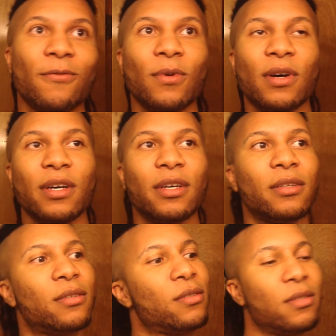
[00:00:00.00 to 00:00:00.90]

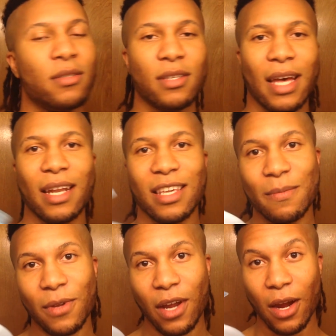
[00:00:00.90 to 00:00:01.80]
one to kind of
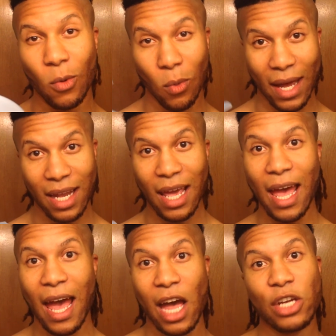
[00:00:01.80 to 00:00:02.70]
keep your hair wet
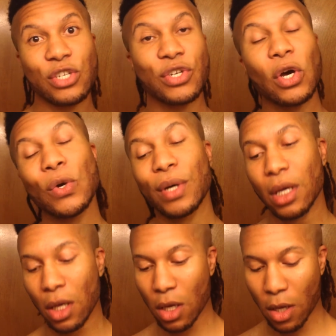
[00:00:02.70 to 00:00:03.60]
as you're
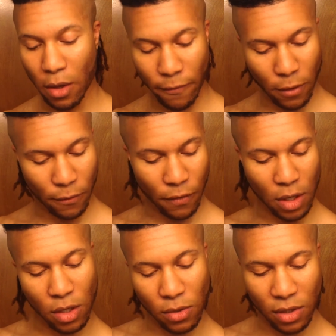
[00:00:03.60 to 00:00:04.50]
going. Feel free
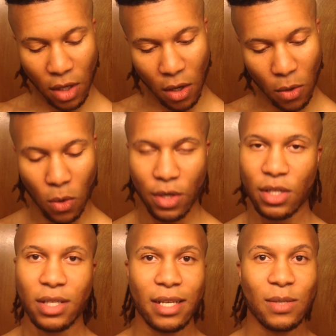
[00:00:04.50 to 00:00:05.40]
to do so, or
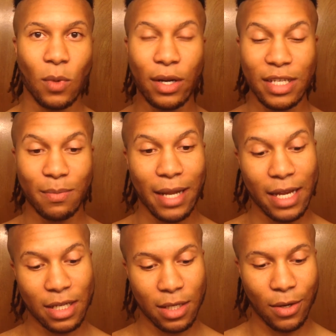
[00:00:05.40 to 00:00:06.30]
just take some water and just
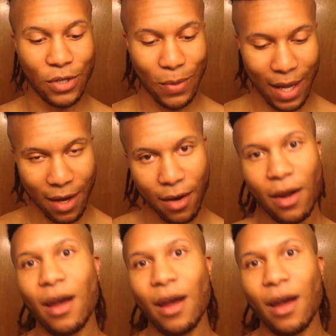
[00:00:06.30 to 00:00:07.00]
splash it on your hair.